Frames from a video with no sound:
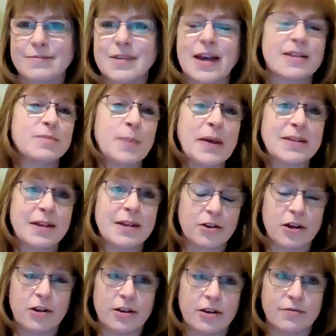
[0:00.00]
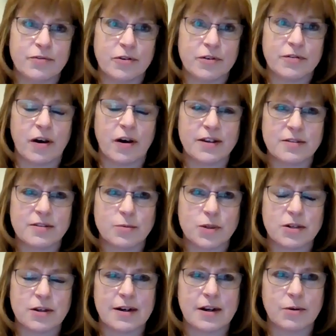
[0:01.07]
yes, basically looking for advice,
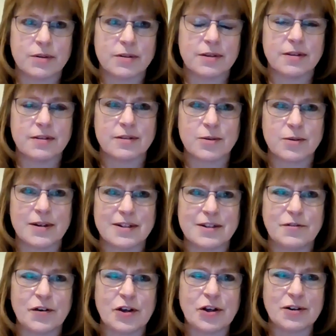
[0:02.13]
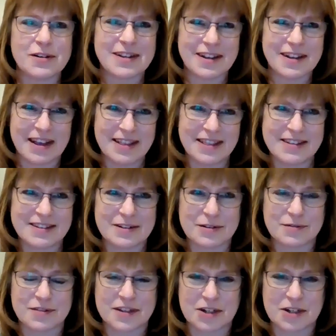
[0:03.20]
which I know is quite difficult in this
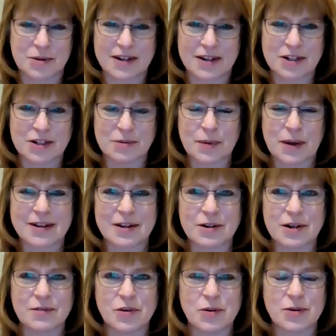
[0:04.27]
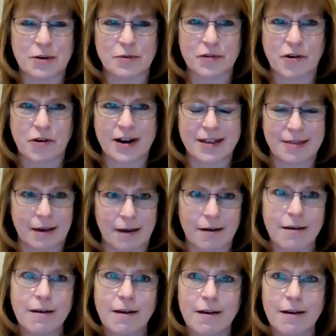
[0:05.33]
sort of situation, but I don't know if you can offer anything.